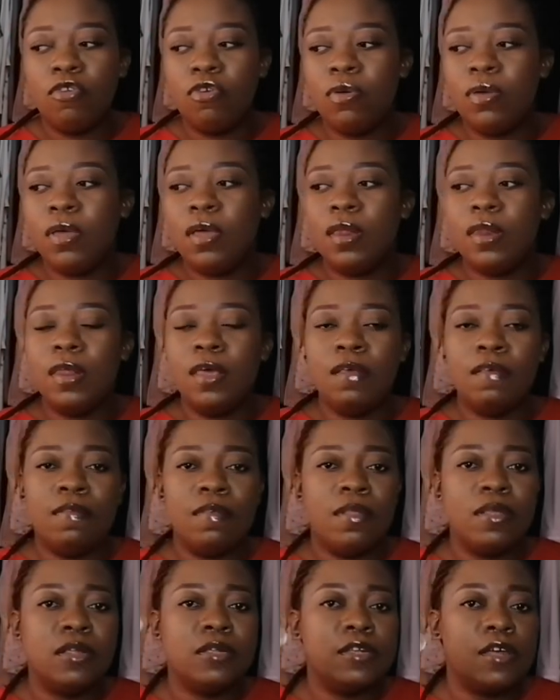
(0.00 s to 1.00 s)
you can
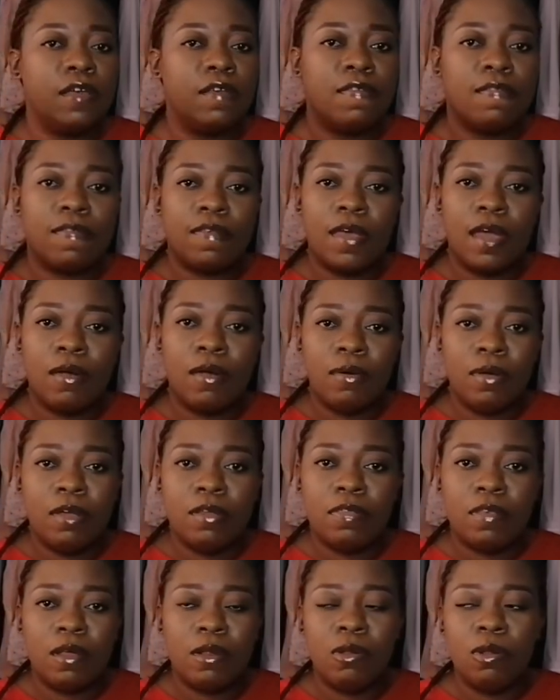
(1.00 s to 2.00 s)
easily just carry
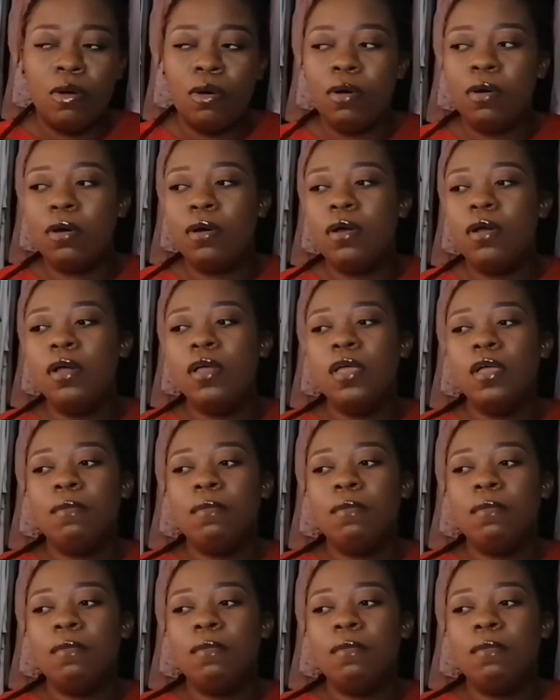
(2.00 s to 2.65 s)
it along.